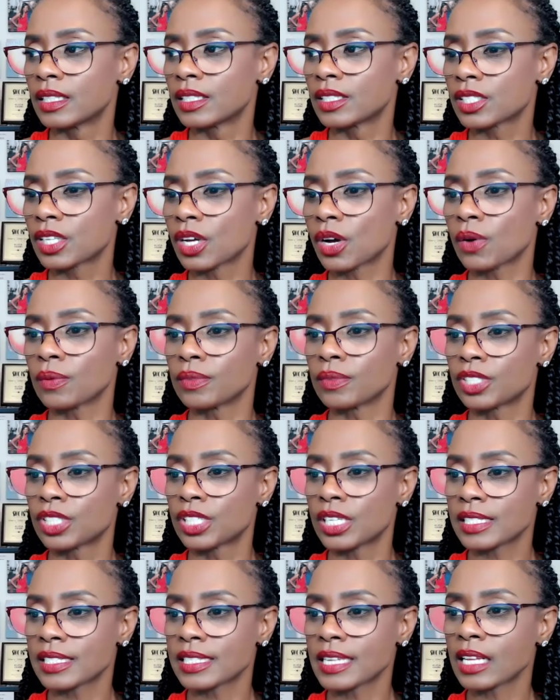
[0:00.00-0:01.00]
So
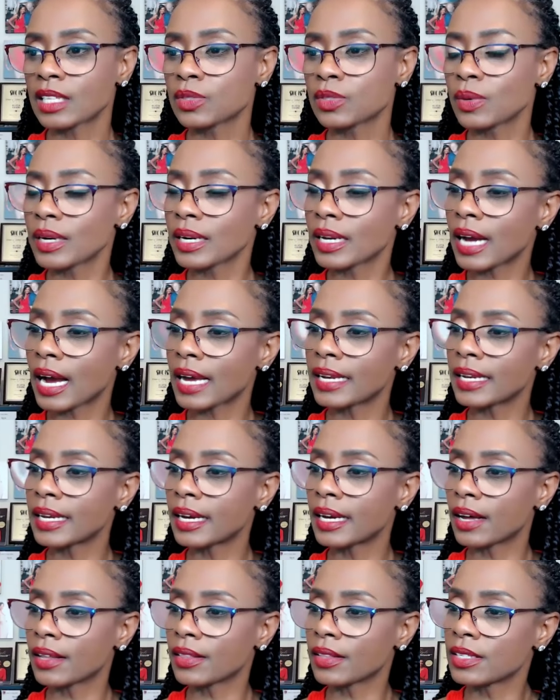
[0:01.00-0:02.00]
she excels when
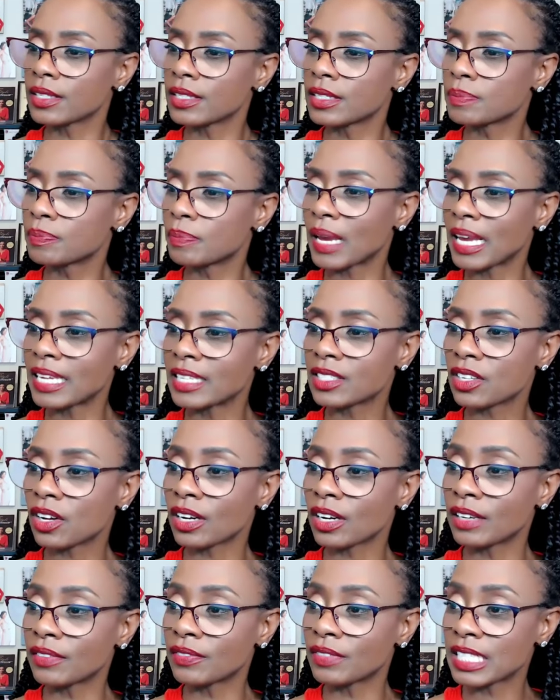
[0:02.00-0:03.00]
guiding others based
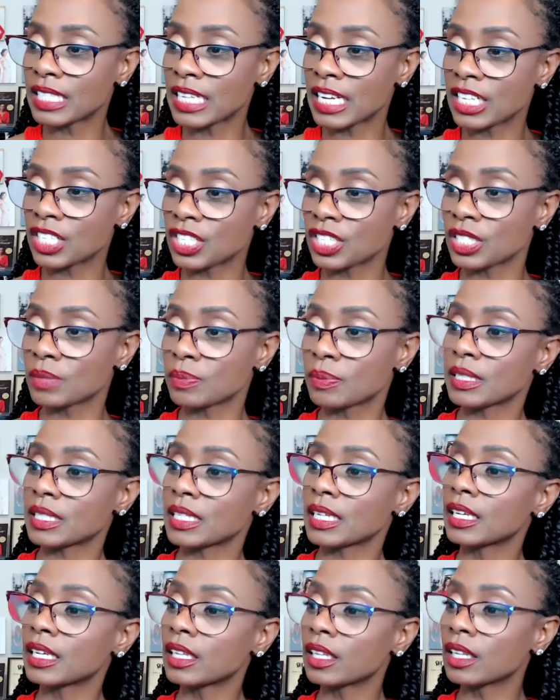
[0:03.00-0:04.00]
on invitations,
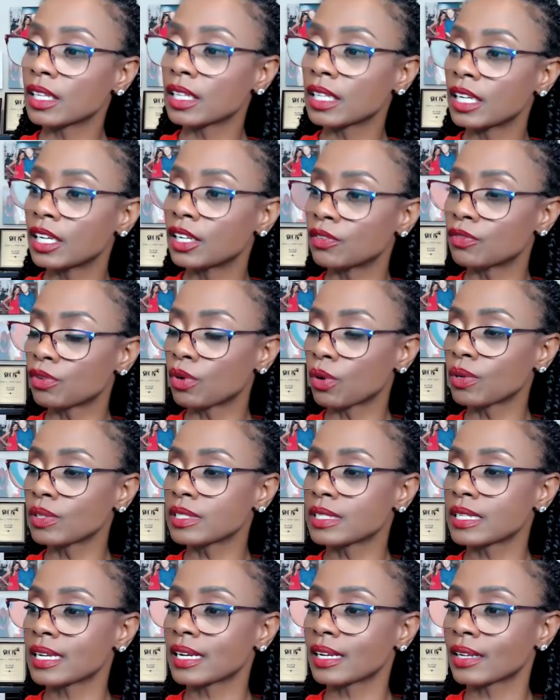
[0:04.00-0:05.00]
particularly in
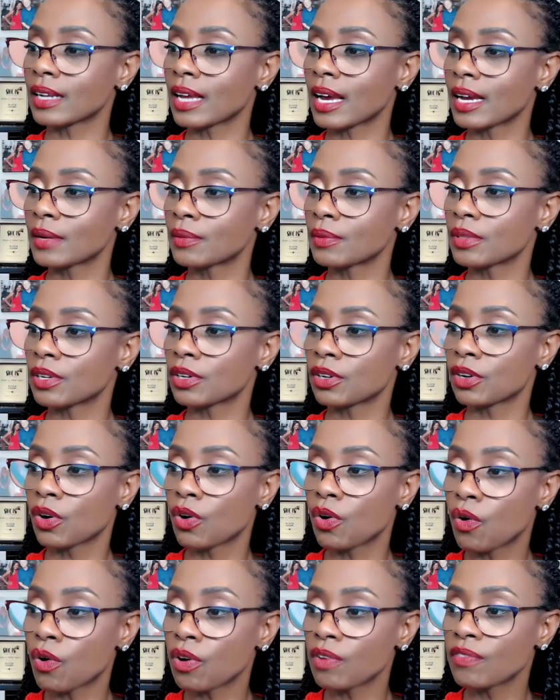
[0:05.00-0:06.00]
roles that align with her
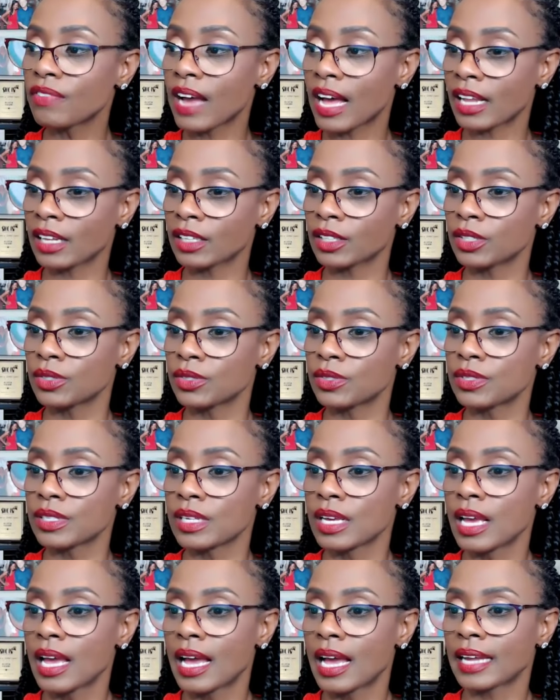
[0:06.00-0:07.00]
core values
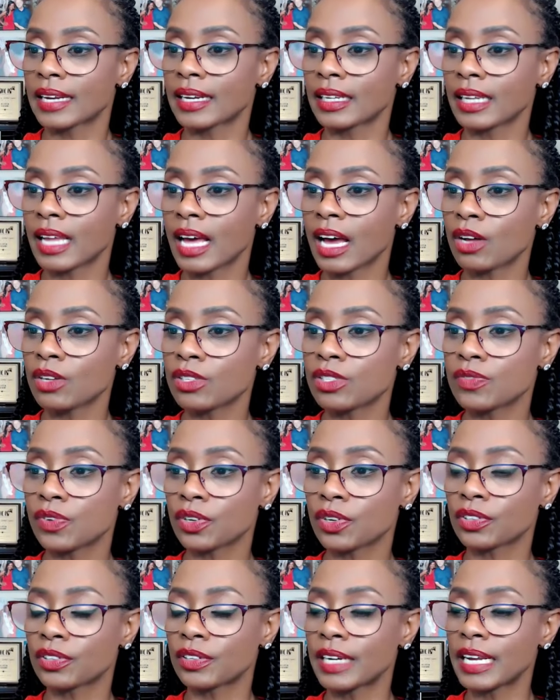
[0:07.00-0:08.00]
and allows
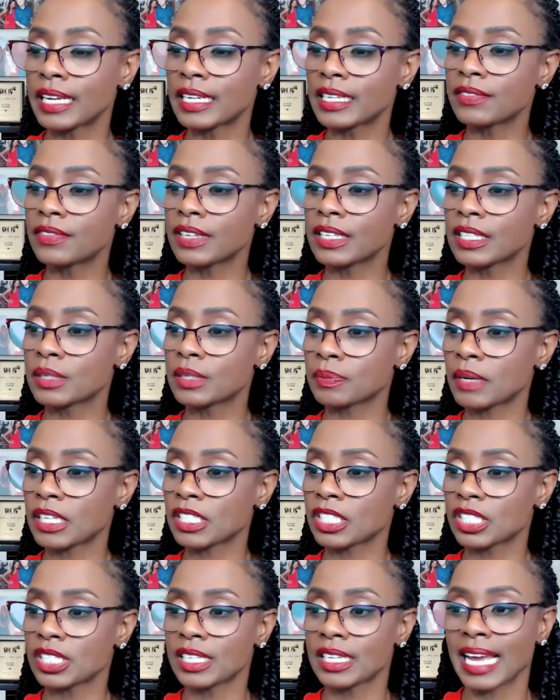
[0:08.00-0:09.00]
for creative
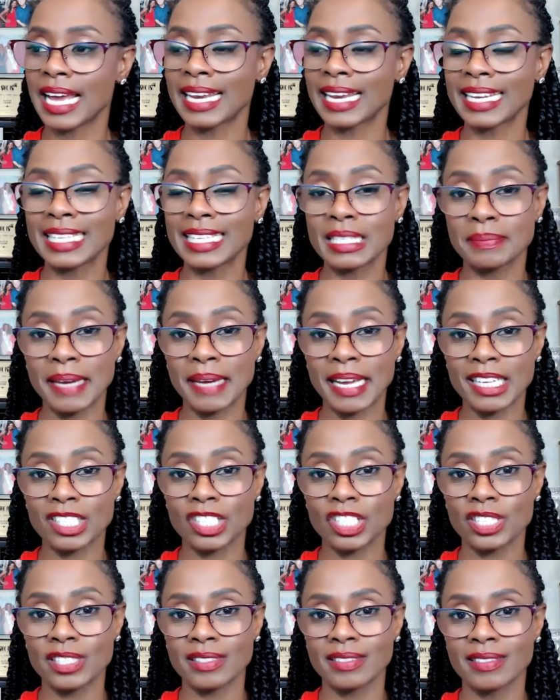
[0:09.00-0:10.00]
expression and
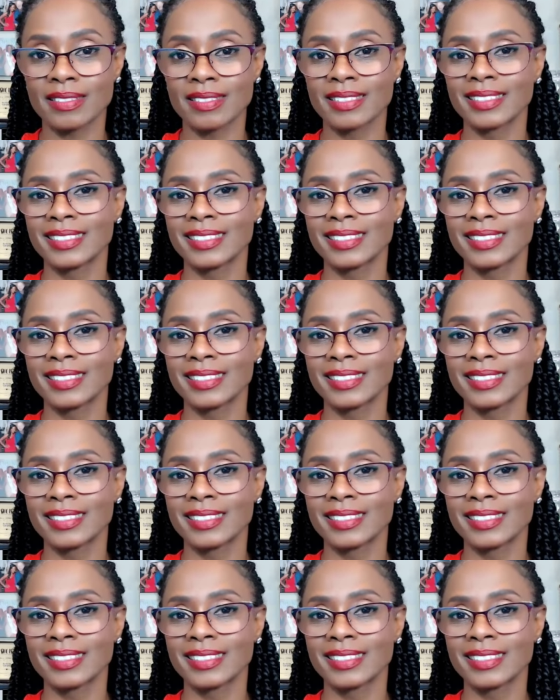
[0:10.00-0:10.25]
expansion.